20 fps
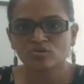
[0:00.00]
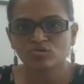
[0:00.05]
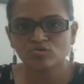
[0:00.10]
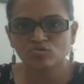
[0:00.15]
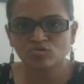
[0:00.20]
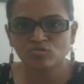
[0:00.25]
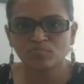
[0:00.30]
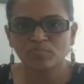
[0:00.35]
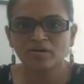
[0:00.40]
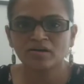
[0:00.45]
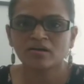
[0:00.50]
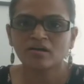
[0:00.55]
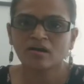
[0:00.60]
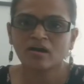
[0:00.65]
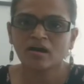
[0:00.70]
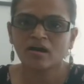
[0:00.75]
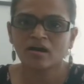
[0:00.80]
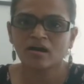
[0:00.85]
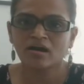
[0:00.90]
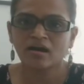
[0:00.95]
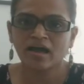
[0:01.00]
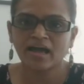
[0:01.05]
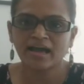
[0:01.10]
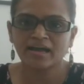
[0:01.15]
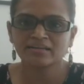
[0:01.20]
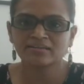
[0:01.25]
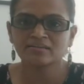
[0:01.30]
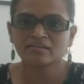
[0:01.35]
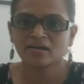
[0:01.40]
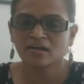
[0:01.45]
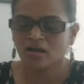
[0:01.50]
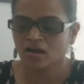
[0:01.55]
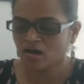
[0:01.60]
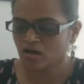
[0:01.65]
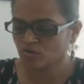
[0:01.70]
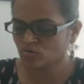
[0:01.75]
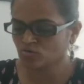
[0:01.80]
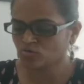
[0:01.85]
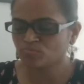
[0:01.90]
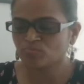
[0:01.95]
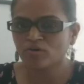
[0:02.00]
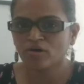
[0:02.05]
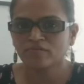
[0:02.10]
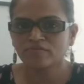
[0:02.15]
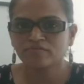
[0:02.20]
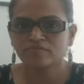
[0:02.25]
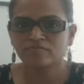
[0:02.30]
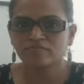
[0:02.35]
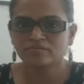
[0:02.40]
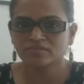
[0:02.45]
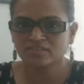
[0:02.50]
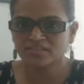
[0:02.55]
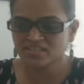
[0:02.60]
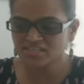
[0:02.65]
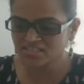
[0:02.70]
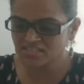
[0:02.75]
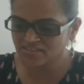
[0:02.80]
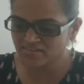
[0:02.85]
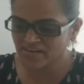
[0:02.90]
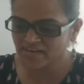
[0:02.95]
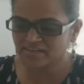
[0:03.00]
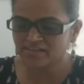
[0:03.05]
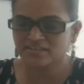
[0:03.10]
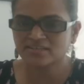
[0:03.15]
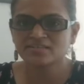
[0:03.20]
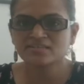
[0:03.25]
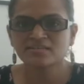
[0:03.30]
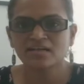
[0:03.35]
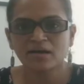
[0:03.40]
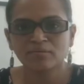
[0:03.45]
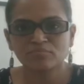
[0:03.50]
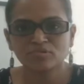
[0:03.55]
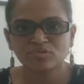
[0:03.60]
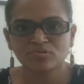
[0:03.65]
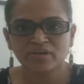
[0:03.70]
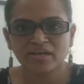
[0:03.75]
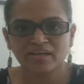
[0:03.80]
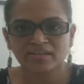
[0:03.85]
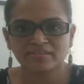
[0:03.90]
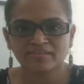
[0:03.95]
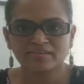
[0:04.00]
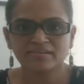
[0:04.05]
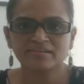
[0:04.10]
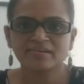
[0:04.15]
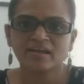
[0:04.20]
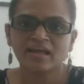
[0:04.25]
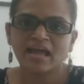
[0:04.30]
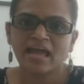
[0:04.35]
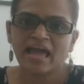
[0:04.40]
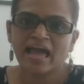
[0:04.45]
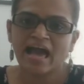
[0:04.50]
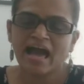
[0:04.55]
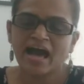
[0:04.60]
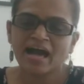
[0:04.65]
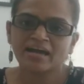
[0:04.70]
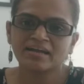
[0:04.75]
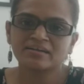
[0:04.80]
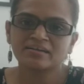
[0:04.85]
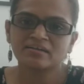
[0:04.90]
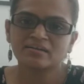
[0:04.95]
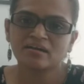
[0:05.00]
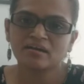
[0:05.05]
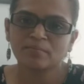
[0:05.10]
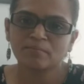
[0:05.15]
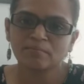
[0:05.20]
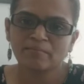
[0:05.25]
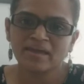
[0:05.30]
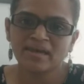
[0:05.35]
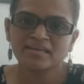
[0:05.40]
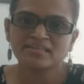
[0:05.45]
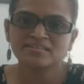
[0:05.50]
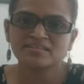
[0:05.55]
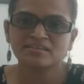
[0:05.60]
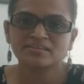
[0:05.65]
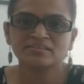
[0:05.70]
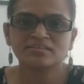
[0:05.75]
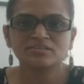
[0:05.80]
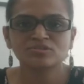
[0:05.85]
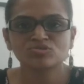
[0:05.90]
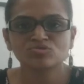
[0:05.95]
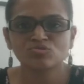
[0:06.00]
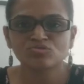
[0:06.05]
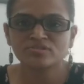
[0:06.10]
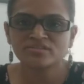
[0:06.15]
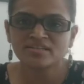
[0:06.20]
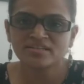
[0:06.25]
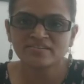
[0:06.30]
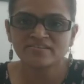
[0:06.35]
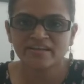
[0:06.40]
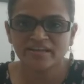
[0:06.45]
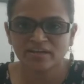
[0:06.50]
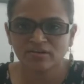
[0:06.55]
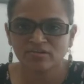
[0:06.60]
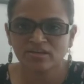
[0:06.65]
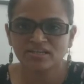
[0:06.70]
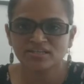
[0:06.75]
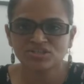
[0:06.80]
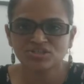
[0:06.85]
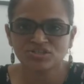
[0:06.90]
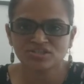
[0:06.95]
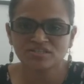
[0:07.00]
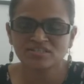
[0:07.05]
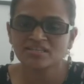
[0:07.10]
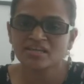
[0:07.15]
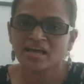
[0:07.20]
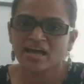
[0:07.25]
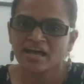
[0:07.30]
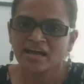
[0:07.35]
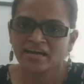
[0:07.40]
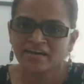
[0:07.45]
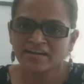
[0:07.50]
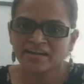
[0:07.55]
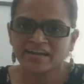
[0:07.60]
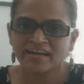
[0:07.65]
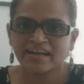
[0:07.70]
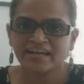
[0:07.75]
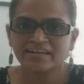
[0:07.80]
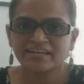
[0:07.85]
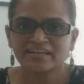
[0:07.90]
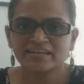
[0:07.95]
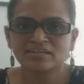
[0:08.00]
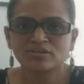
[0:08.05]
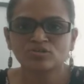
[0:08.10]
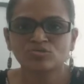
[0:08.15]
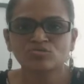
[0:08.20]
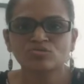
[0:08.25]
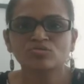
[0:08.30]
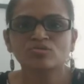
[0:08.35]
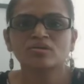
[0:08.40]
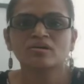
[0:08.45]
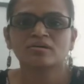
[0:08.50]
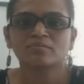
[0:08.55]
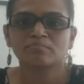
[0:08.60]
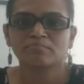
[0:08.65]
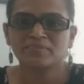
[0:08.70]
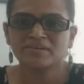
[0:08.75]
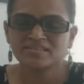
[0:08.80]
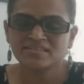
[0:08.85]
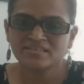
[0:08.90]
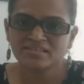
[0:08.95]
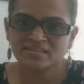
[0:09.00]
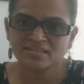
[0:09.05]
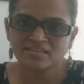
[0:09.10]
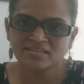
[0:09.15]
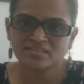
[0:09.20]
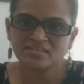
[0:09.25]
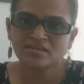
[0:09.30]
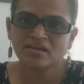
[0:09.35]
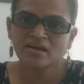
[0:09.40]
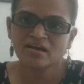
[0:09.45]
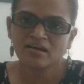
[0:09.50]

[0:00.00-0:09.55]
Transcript: group and group of these traders come together and make certain rules and regulations relating to business